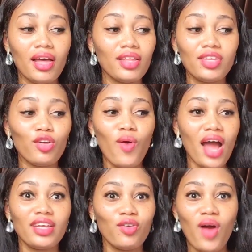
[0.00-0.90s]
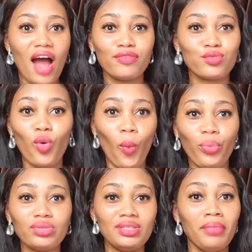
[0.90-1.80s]
they don't have to
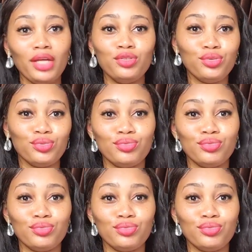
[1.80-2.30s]
open the menu.